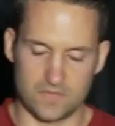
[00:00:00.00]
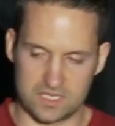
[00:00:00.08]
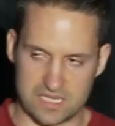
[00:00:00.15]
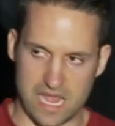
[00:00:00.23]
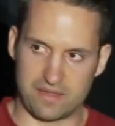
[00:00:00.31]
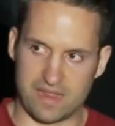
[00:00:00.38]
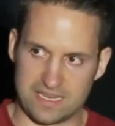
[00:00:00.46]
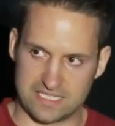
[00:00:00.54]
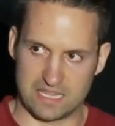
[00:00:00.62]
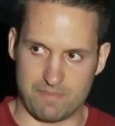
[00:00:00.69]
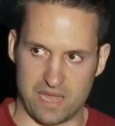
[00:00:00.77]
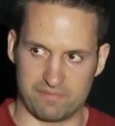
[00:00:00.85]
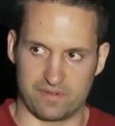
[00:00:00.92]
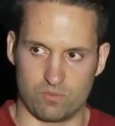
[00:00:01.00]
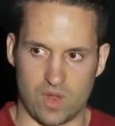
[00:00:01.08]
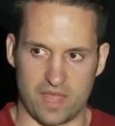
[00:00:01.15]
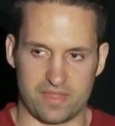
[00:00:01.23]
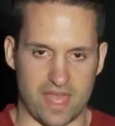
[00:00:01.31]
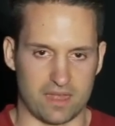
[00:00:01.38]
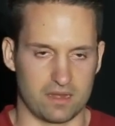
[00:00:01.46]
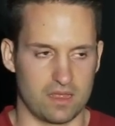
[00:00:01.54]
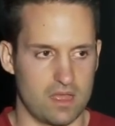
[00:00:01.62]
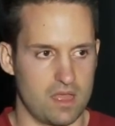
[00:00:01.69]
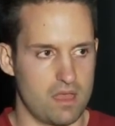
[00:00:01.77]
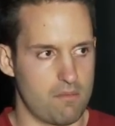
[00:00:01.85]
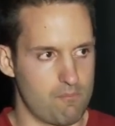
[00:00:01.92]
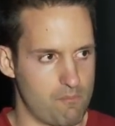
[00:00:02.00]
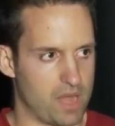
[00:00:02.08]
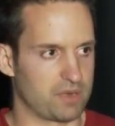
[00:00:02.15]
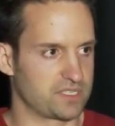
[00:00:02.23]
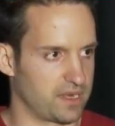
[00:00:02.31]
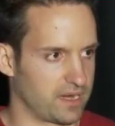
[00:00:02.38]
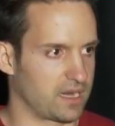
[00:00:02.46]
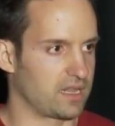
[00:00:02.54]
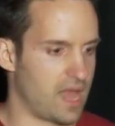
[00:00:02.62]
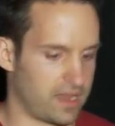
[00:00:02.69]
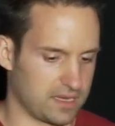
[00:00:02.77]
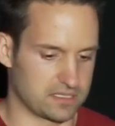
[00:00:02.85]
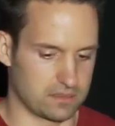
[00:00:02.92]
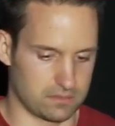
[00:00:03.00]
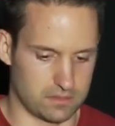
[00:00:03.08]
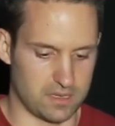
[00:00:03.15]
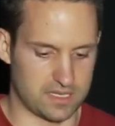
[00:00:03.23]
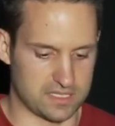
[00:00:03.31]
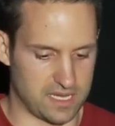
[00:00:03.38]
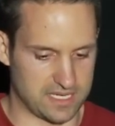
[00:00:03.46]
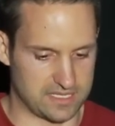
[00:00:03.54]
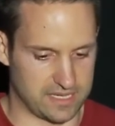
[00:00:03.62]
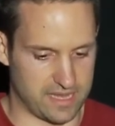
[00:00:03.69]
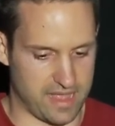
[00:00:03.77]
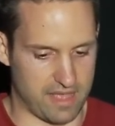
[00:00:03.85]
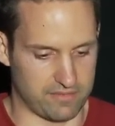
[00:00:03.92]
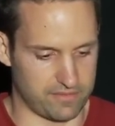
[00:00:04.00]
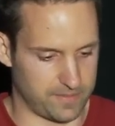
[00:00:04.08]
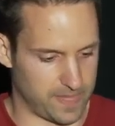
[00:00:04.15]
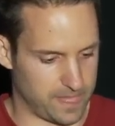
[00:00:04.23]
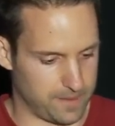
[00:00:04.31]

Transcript: So now you kind of see the benefit of why that monotonic clock is a nice thing to have.